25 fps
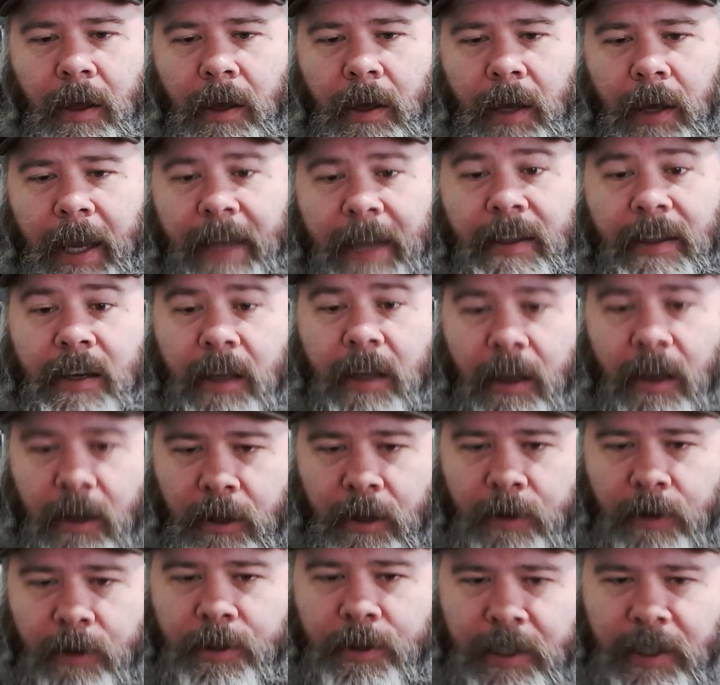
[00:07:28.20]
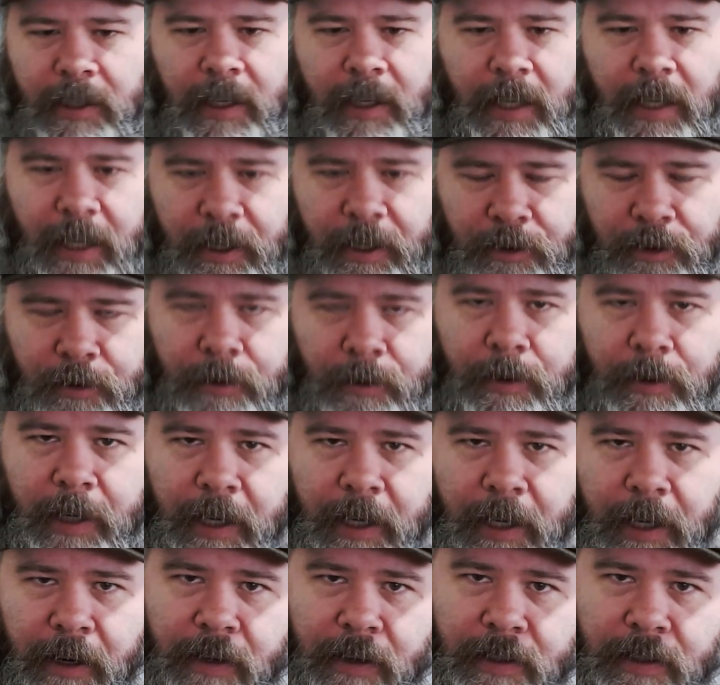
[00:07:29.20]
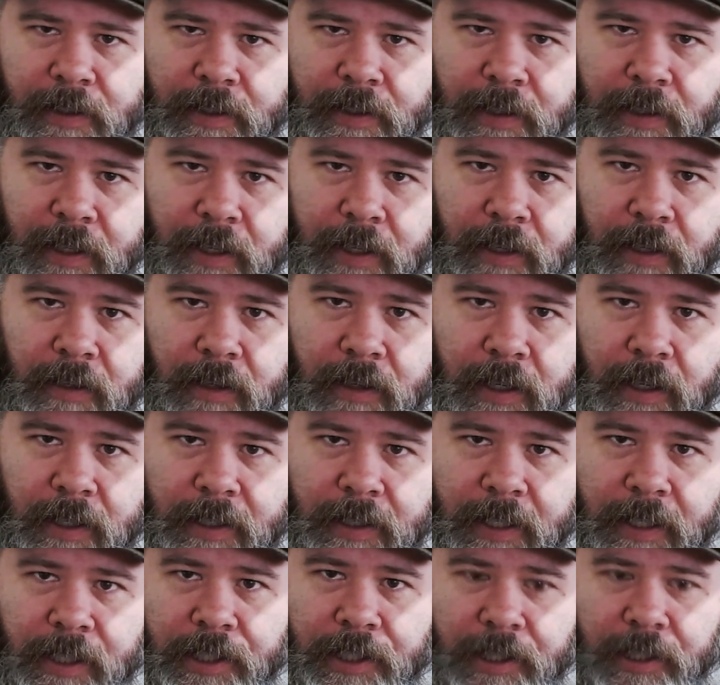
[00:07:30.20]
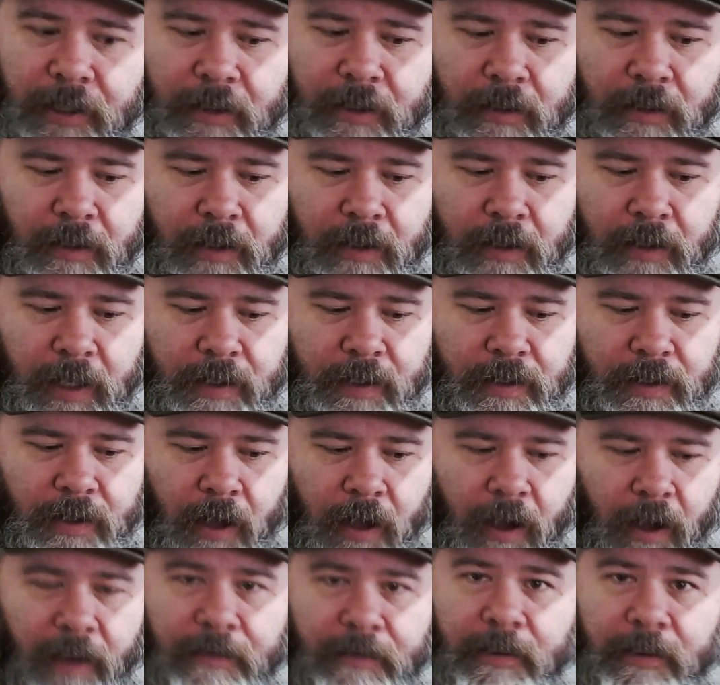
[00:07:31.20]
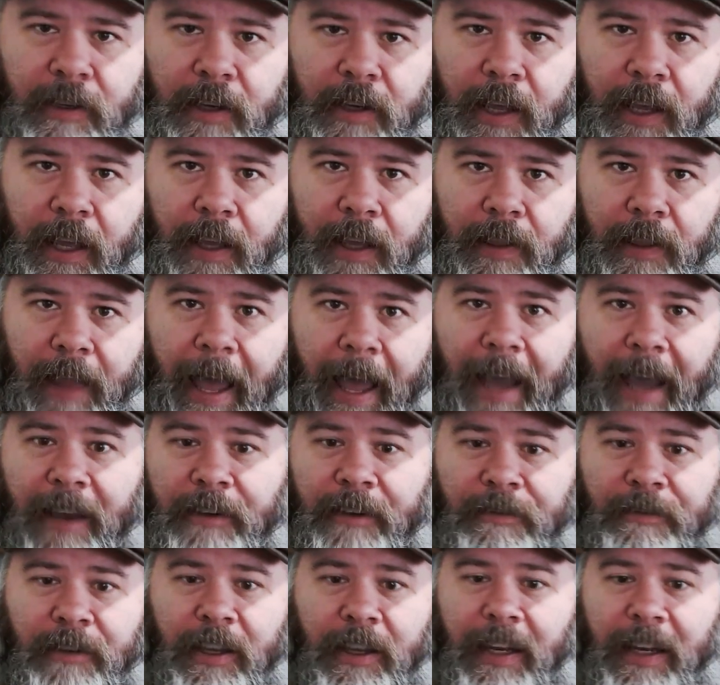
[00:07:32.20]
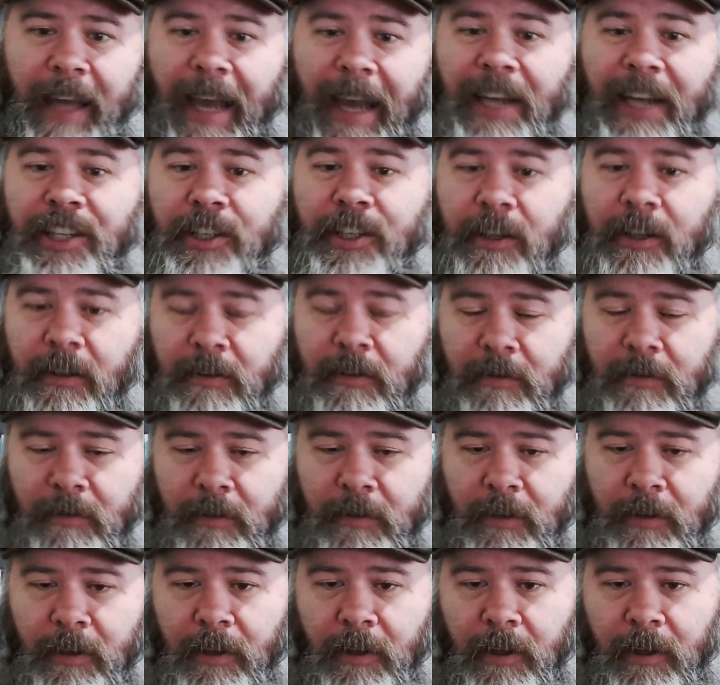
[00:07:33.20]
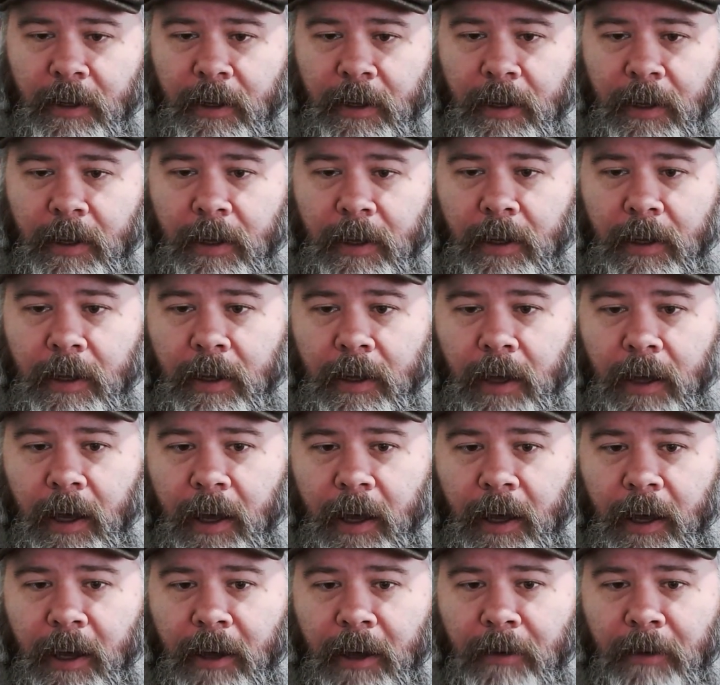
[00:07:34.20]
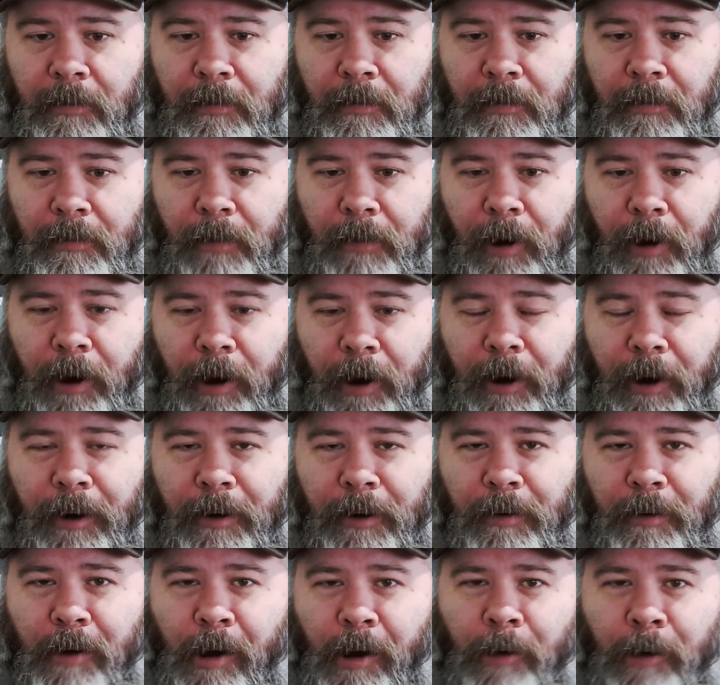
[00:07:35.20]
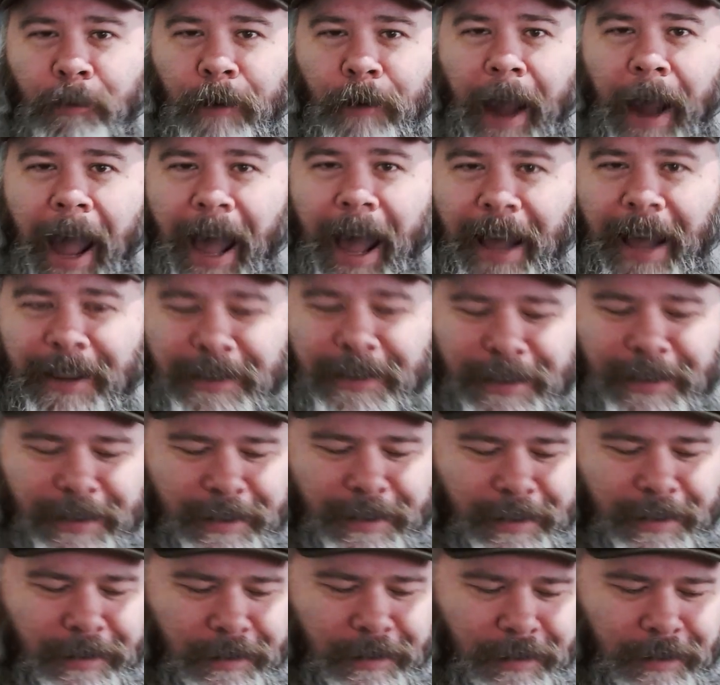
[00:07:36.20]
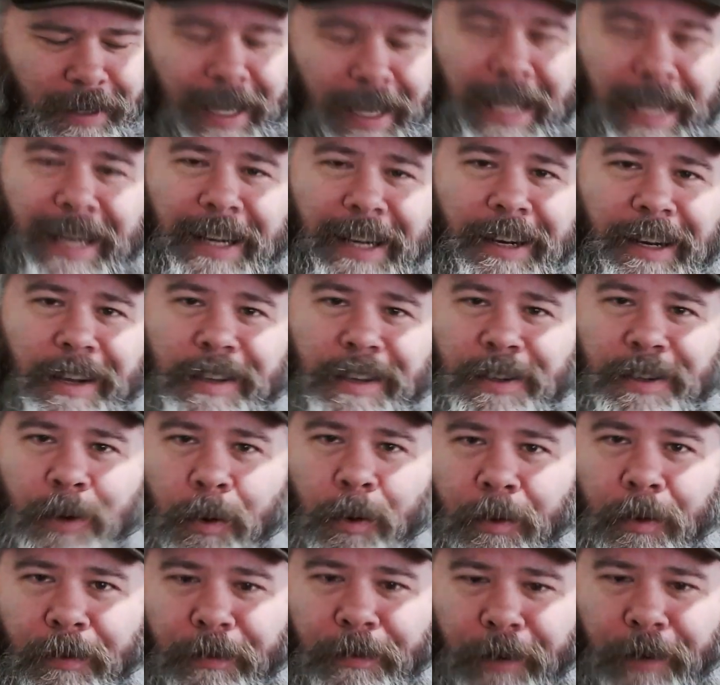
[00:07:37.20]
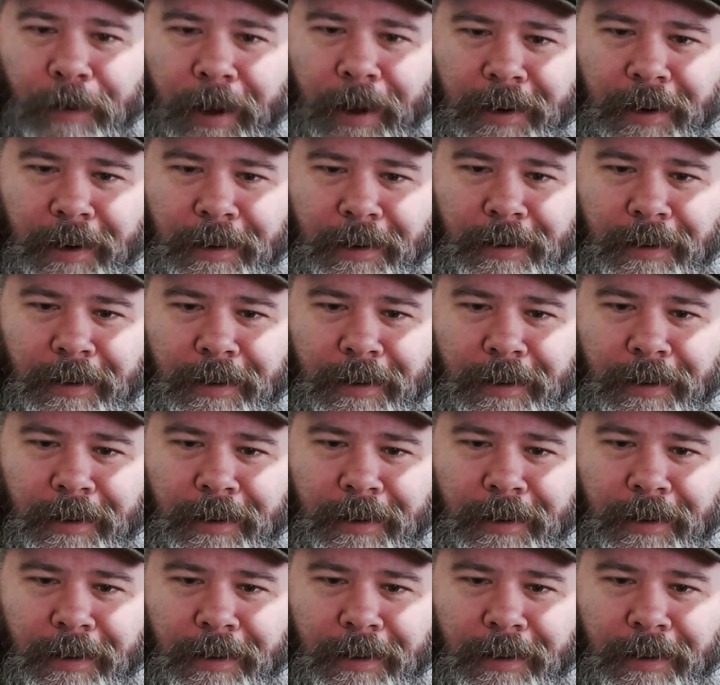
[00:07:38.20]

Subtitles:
And the conclusion that he drew here is that addiction is often a lack of connection. Our rats needed a soul friend,